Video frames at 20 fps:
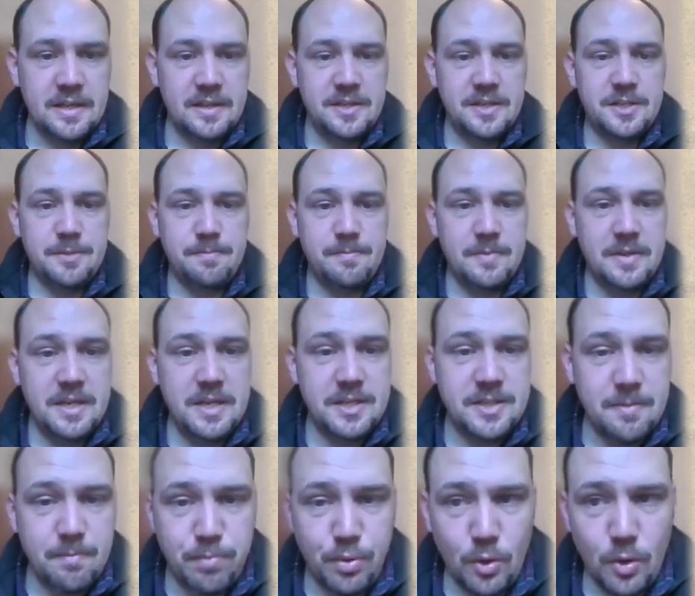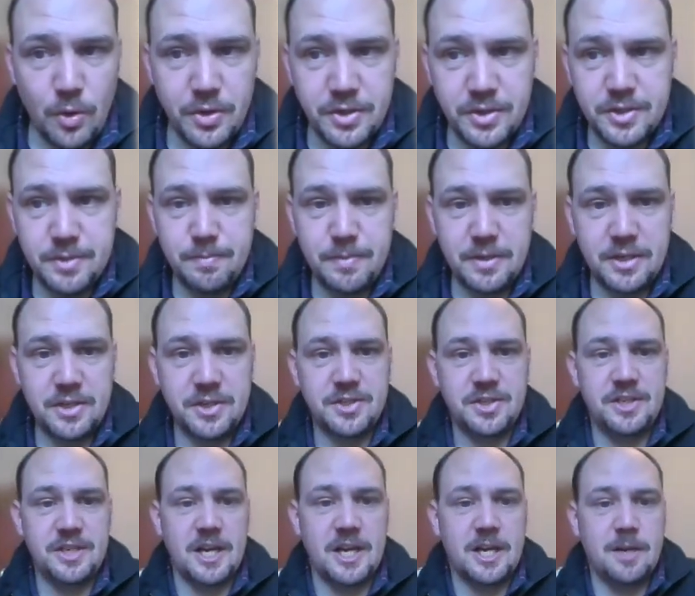This is important because
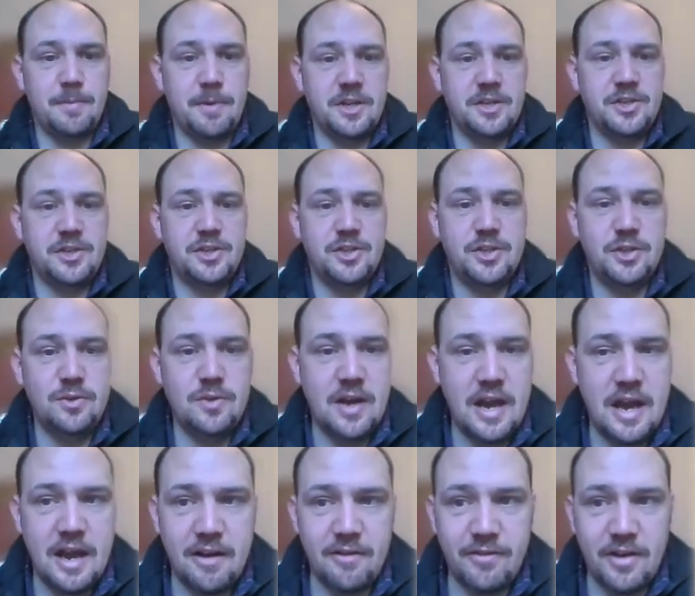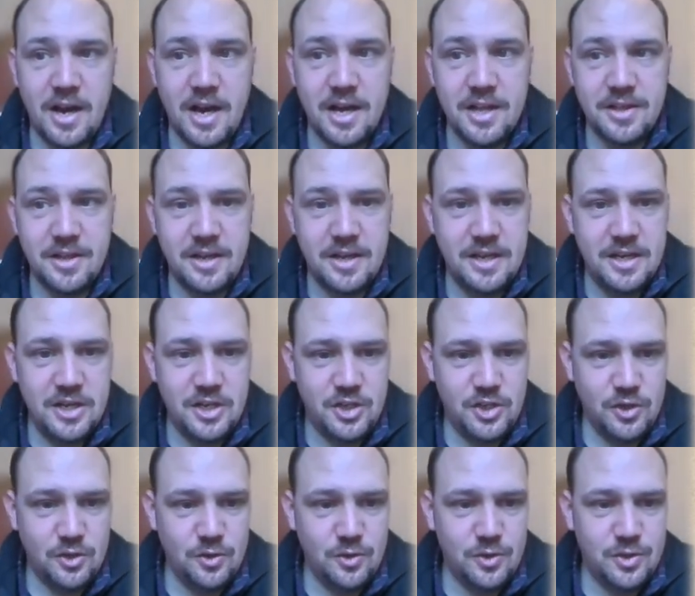the Jacobites do have other
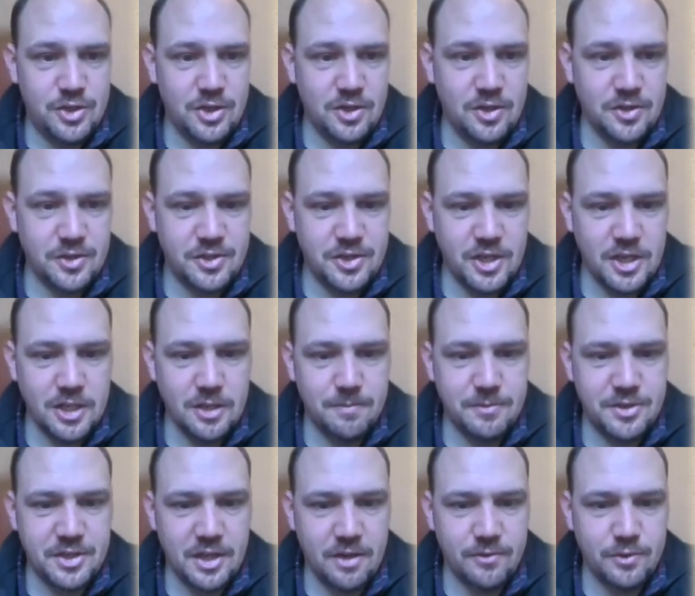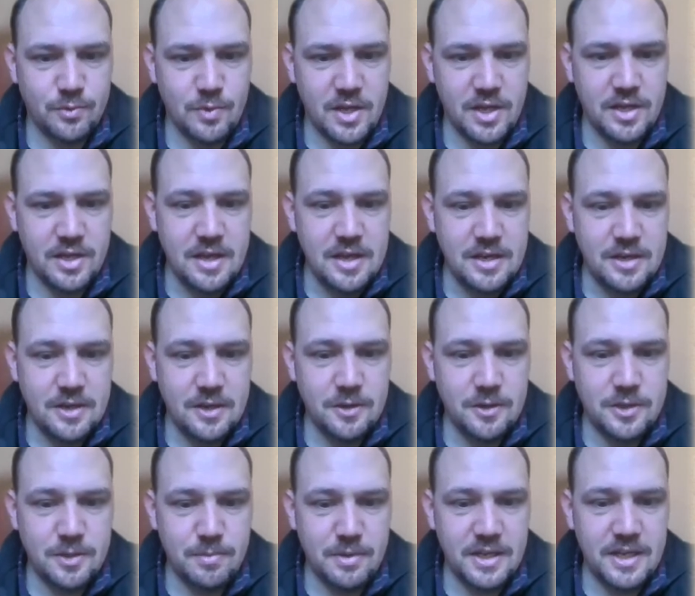issues to concern themselves with,
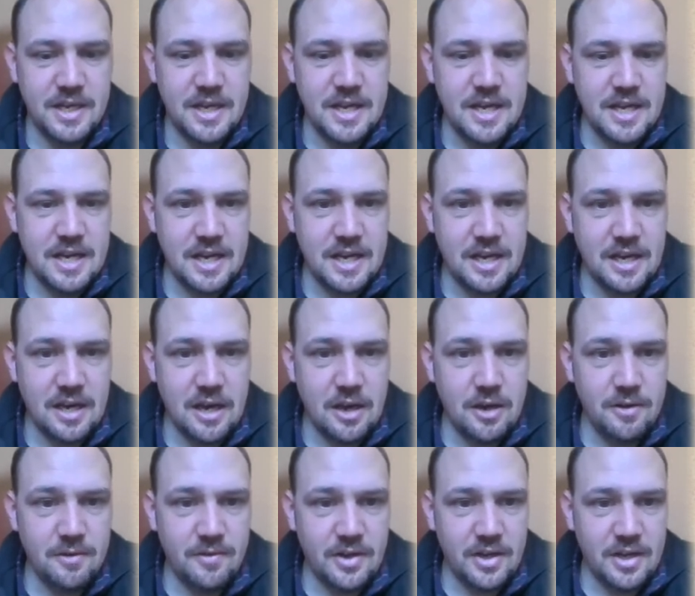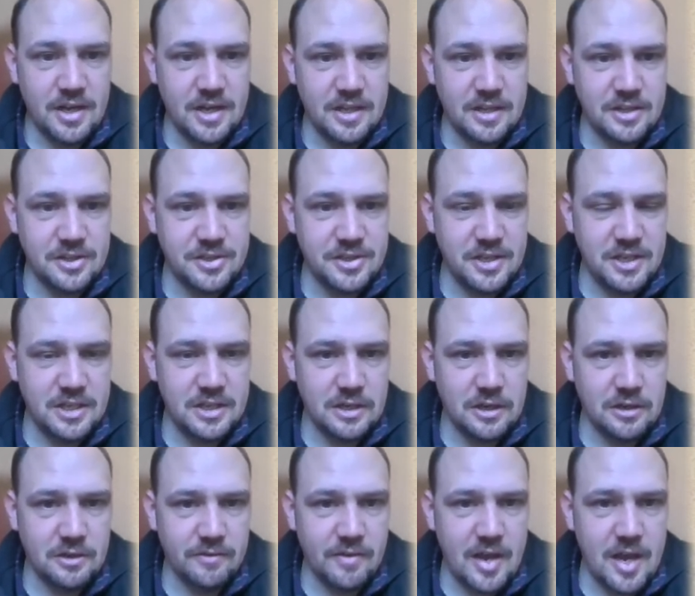notably over at the siege
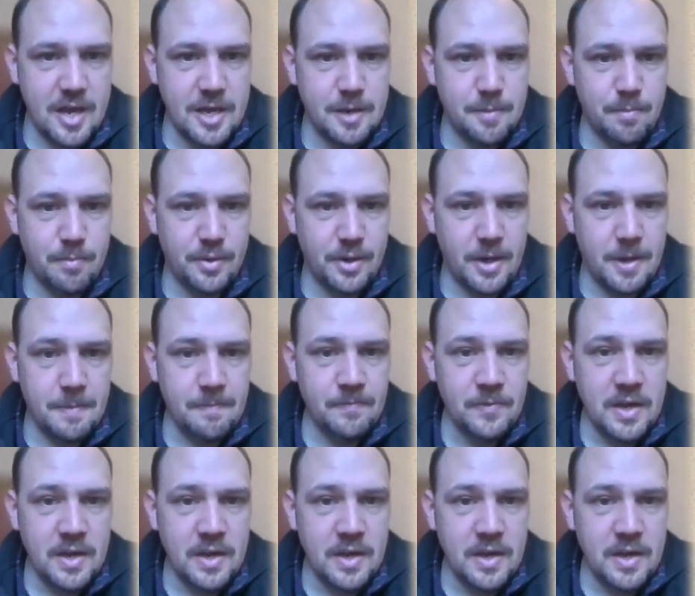of Edinburgh.